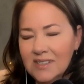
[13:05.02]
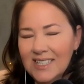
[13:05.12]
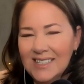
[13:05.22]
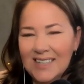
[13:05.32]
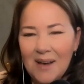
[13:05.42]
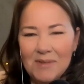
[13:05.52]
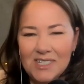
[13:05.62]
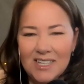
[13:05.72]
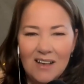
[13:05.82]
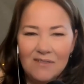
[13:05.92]
since coming
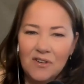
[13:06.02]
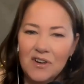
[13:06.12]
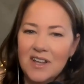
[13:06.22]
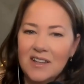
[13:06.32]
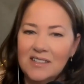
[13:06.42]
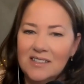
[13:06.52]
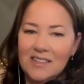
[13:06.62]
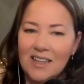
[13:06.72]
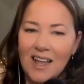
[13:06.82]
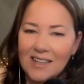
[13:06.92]
to California,
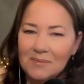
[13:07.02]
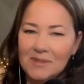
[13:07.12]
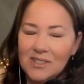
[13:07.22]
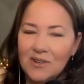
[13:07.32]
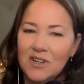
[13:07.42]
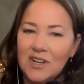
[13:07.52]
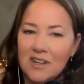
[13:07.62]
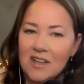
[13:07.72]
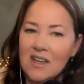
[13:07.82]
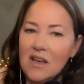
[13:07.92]
it hasn't been so
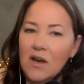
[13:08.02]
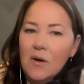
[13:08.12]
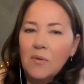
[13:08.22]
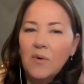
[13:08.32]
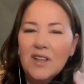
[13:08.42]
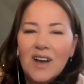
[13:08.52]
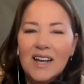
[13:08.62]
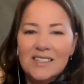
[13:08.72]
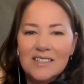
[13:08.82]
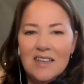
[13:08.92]
good. What do you
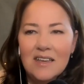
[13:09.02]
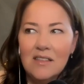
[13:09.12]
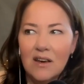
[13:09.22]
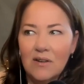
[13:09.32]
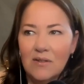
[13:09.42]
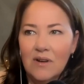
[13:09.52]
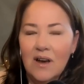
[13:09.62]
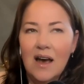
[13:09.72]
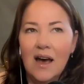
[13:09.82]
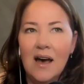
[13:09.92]
guys think, though?
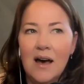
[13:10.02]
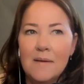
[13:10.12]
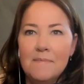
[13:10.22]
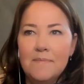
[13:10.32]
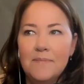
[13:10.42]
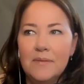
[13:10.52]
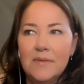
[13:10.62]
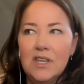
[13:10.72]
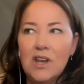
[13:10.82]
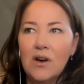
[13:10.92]

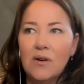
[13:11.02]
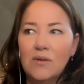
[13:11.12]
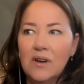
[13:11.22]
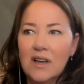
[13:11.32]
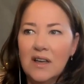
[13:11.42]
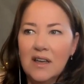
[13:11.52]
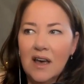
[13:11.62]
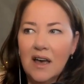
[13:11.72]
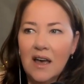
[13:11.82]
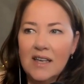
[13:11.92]
You know,
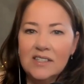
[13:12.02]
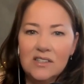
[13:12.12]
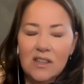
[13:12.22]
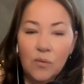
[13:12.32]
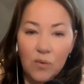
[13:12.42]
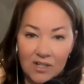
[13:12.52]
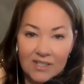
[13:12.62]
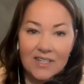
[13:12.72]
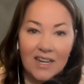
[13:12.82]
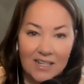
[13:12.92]
is the world
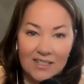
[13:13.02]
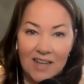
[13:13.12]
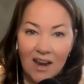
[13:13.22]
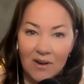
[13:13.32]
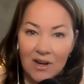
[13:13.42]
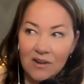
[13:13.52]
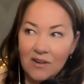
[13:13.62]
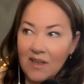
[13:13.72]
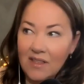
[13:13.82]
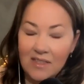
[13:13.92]
is getting
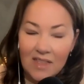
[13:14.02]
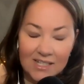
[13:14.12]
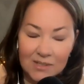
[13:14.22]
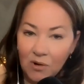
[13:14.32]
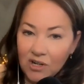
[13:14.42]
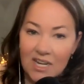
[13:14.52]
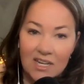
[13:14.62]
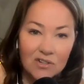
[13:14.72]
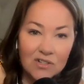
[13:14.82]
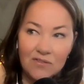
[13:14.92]
scarier? It's more
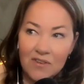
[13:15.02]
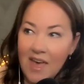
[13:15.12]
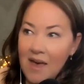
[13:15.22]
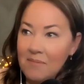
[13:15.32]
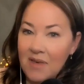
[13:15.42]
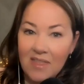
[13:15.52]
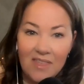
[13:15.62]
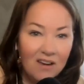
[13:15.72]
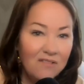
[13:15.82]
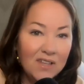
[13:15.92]
dangerous for them.
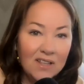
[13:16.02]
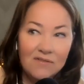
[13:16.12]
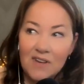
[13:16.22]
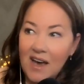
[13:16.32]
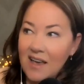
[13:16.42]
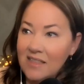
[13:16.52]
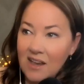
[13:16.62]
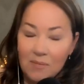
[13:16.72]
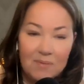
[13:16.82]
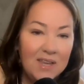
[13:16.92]
They're vilified.
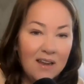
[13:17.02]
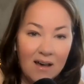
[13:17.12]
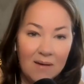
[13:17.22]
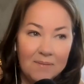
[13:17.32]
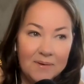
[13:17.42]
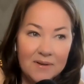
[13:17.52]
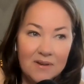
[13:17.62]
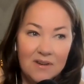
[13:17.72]
They're beat up.